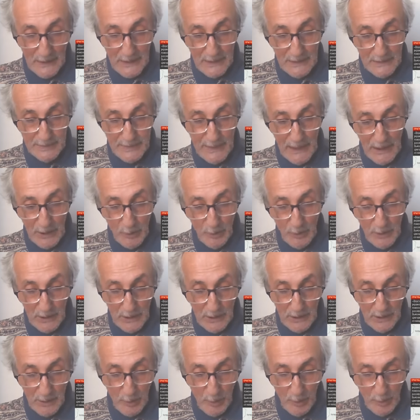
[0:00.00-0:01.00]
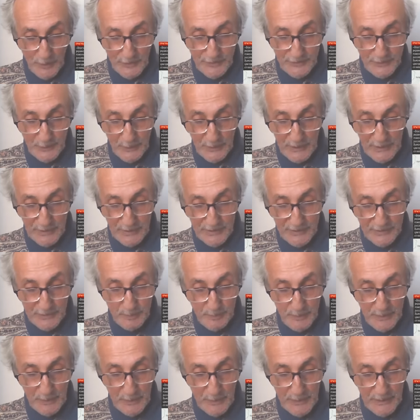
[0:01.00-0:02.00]
Now, also in this
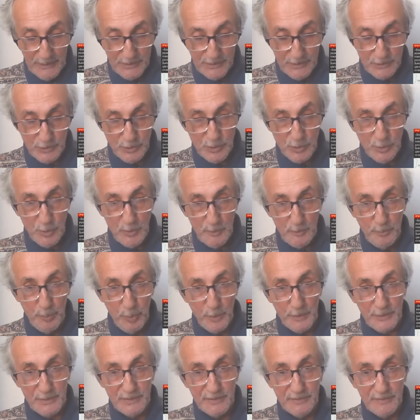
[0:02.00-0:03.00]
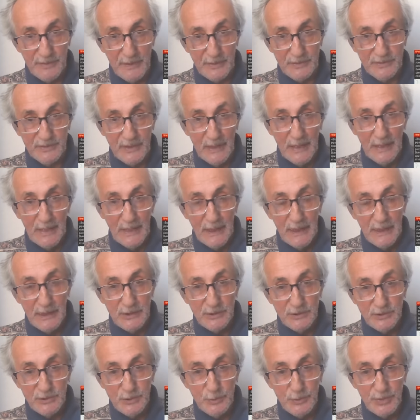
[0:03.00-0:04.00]
period, the two important events
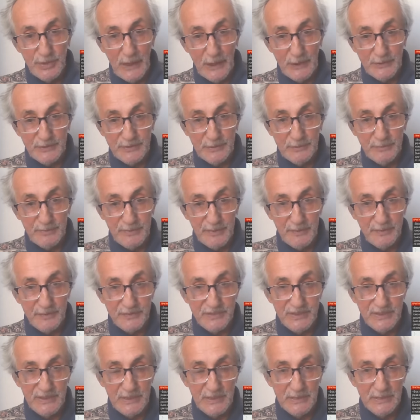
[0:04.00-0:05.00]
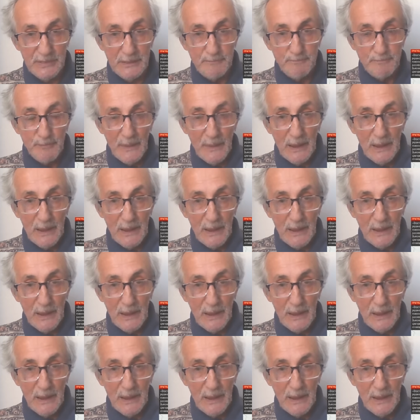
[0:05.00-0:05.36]
in 2015,